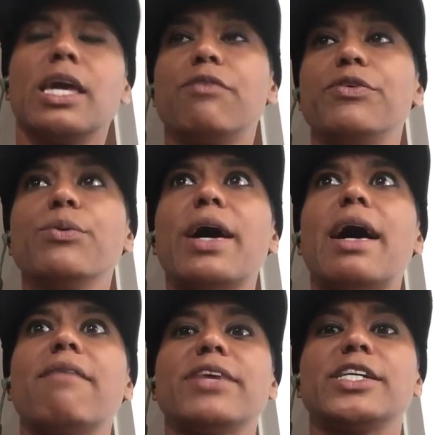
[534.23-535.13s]
If you
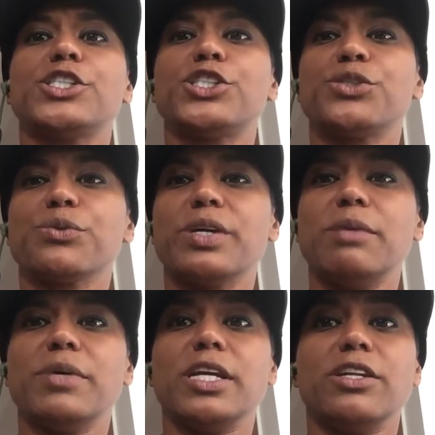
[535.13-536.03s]
have
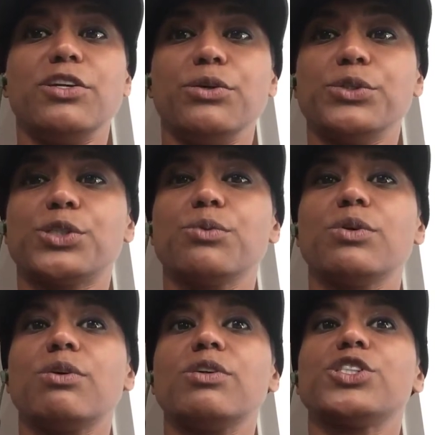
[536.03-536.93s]
extreme and
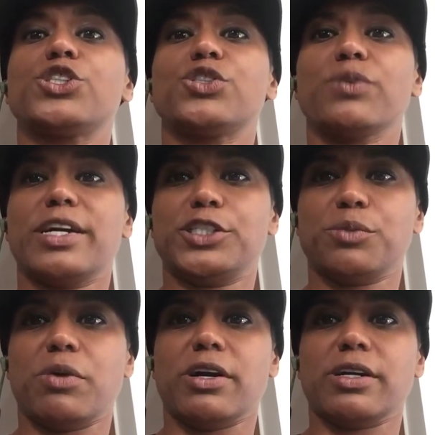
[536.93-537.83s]
unusual
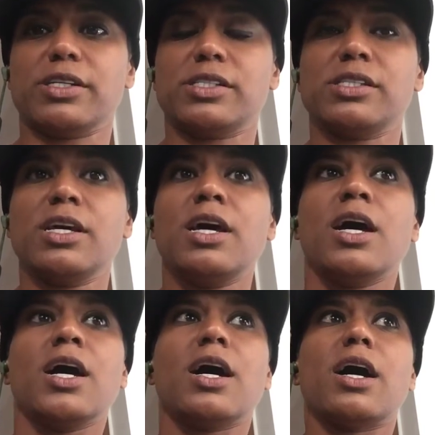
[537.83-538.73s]
stretch marks,
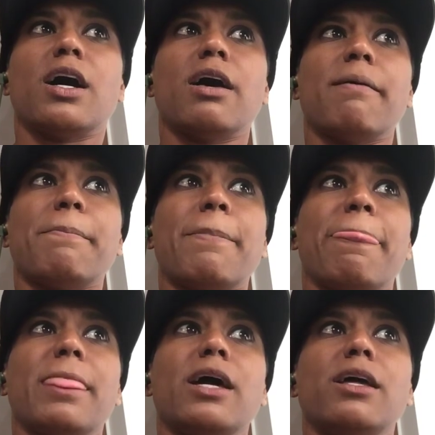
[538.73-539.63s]

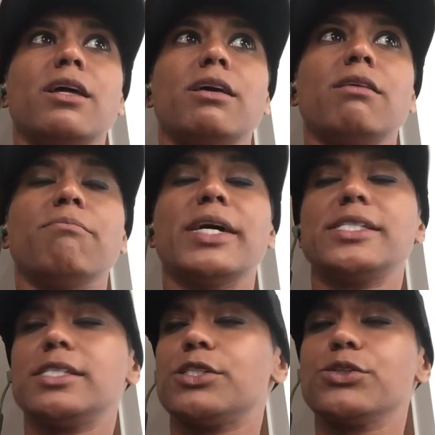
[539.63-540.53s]
my
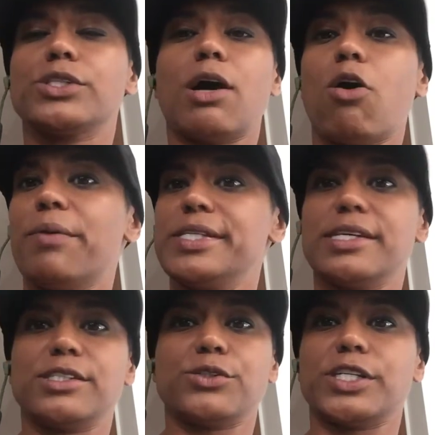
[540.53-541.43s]
sister's
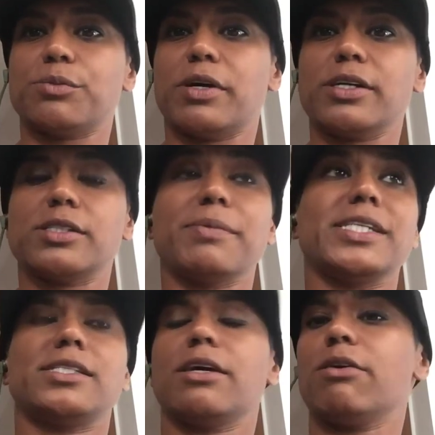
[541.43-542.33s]
always had stretch marks. My
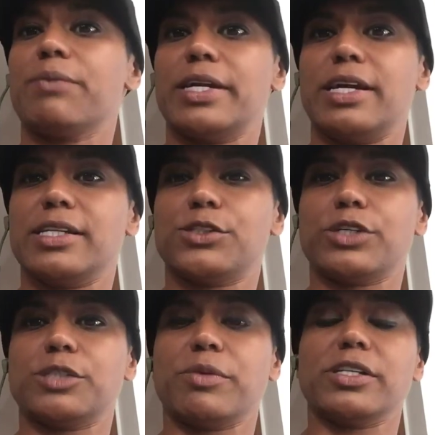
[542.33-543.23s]
son already has
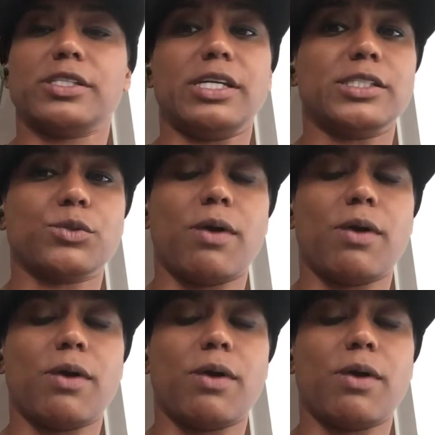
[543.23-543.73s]
stretch marks and he's